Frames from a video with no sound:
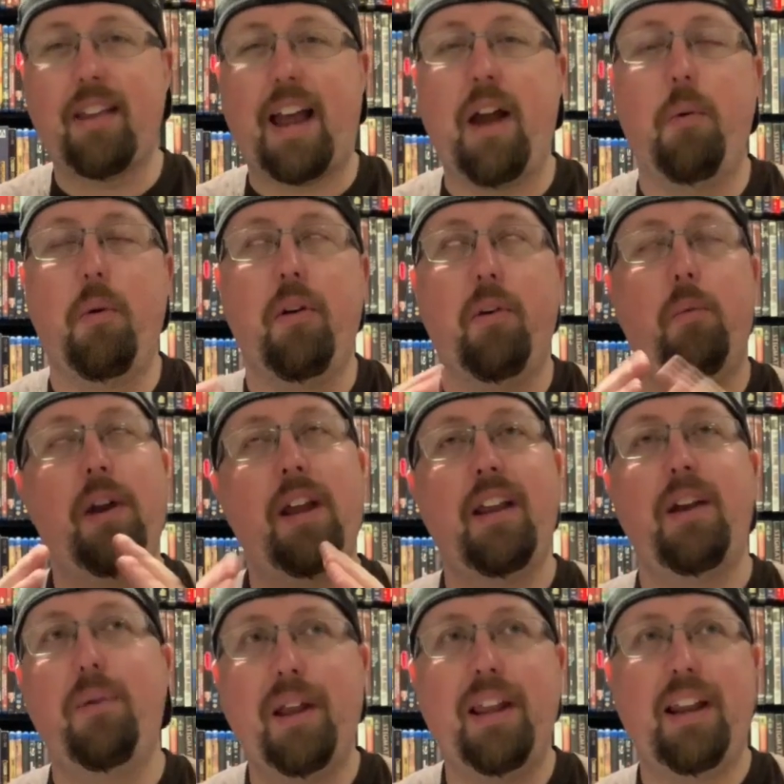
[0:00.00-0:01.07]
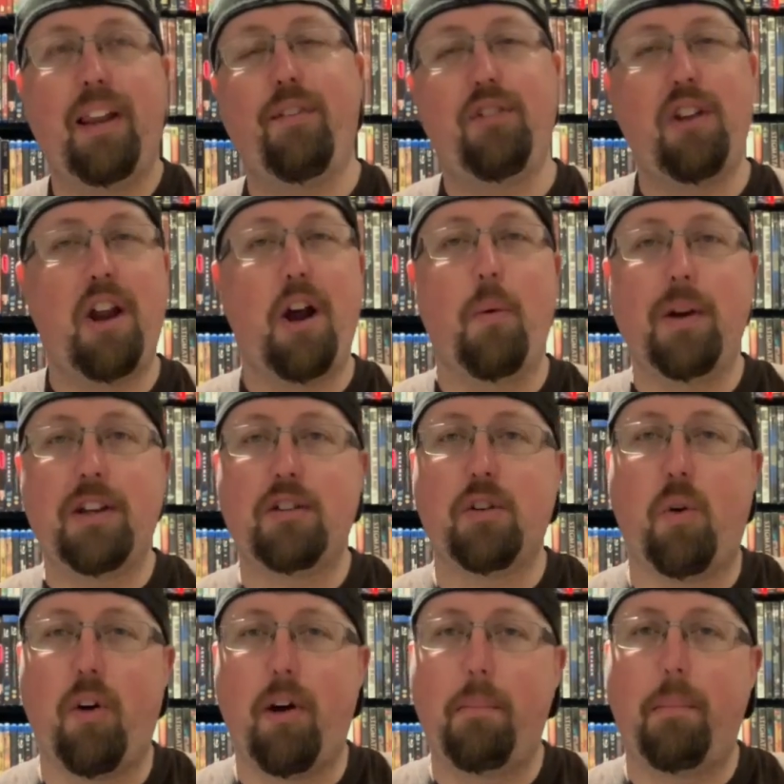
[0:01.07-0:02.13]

I would really, really love to know which horror